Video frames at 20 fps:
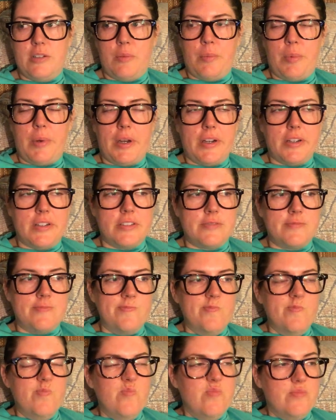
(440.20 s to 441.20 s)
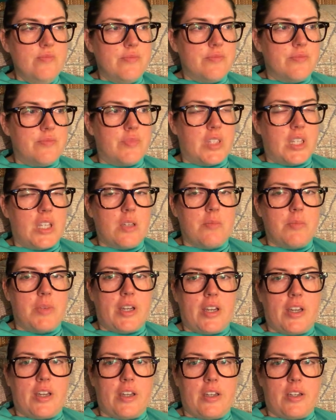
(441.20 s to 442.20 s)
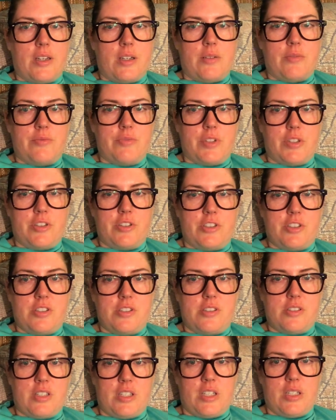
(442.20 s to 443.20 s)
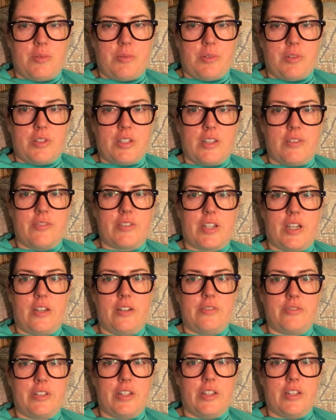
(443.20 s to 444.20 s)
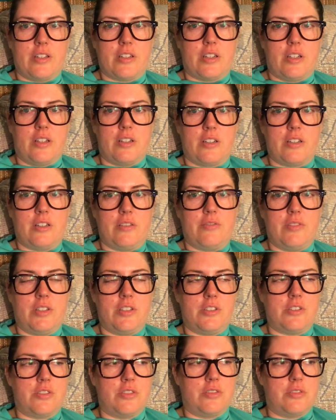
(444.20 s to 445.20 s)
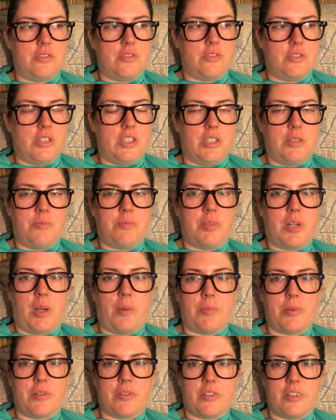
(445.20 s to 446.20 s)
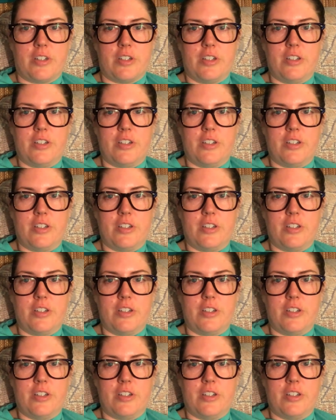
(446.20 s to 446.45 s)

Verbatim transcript: But me and my um, friend they both have kind of like unconventional, unpopular